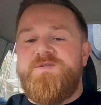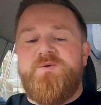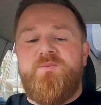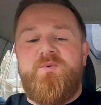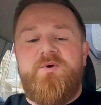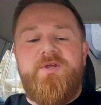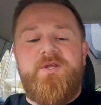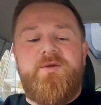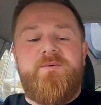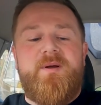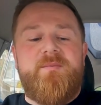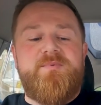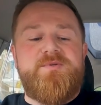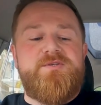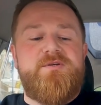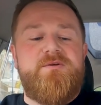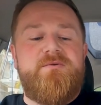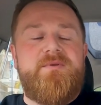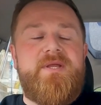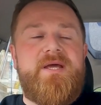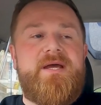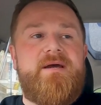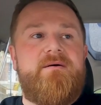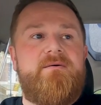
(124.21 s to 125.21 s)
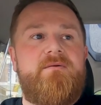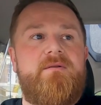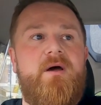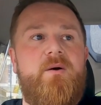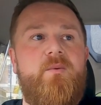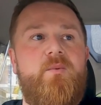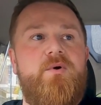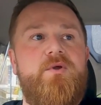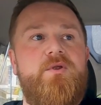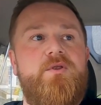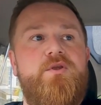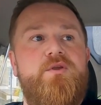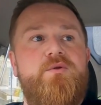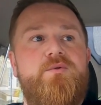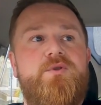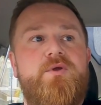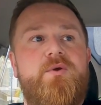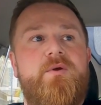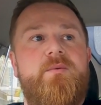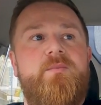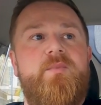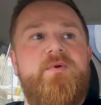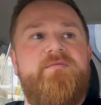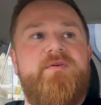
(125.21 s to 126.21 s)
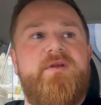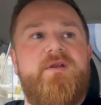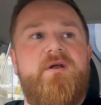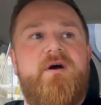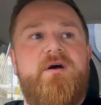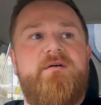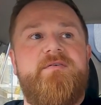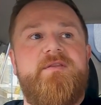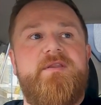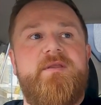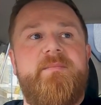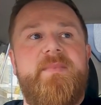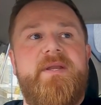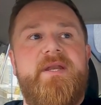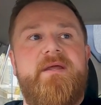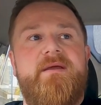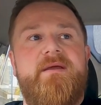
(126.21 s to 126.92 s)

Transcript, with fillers: so what are you up to now? Like, what are you doing with your life at the ah, minute?